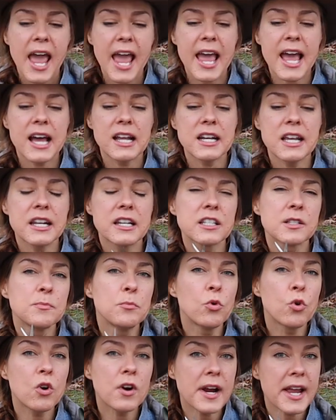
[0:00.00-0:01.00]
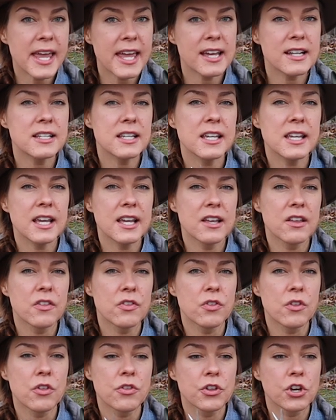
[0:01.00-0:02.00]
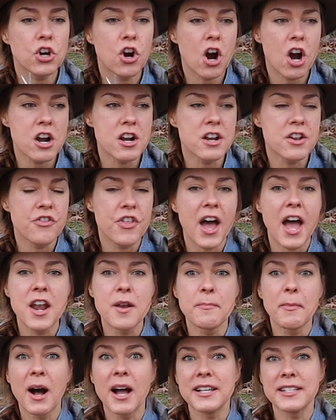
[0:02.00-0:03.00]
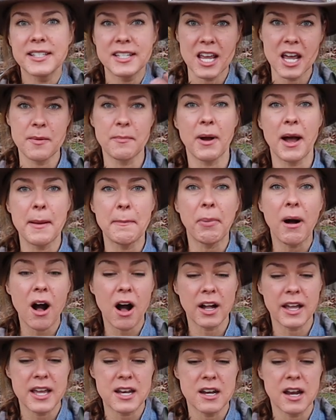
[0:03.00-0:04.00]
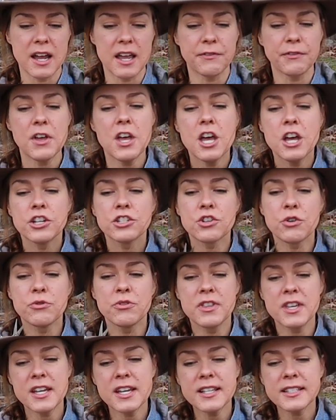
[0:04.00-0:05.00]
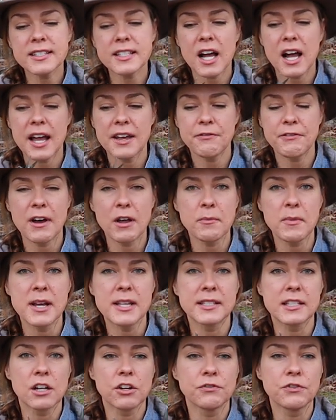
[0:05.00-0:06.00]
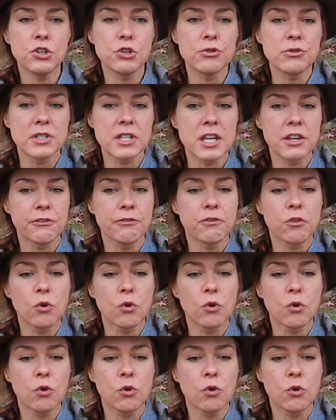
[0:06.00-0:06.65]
And it is more handy in the garden than my standby pocket knife. So this I found myself using